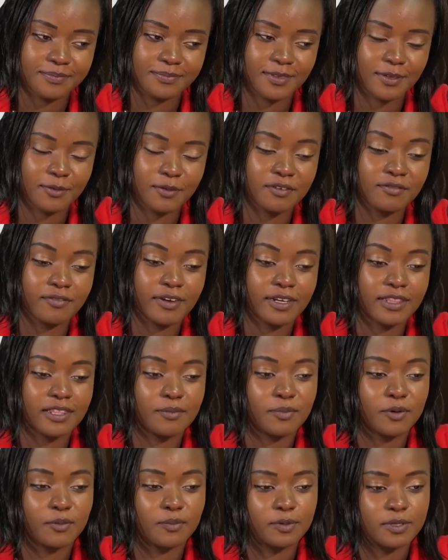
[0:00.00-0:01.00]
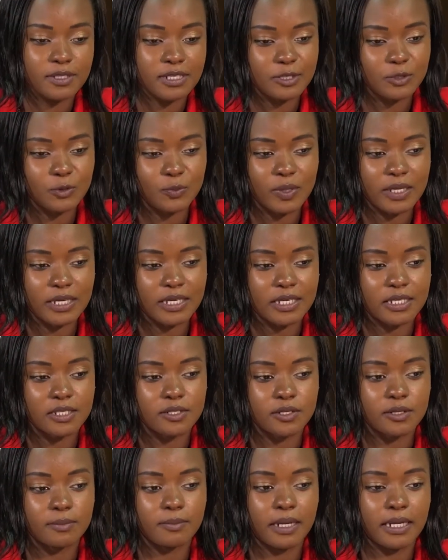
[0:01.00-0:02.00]
We invite the proposer to make his
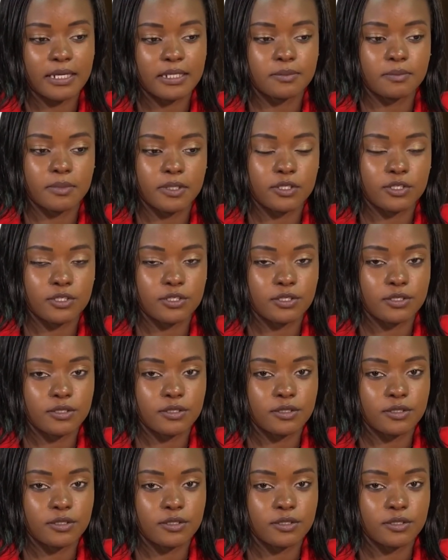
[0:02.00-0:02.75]
reply speech.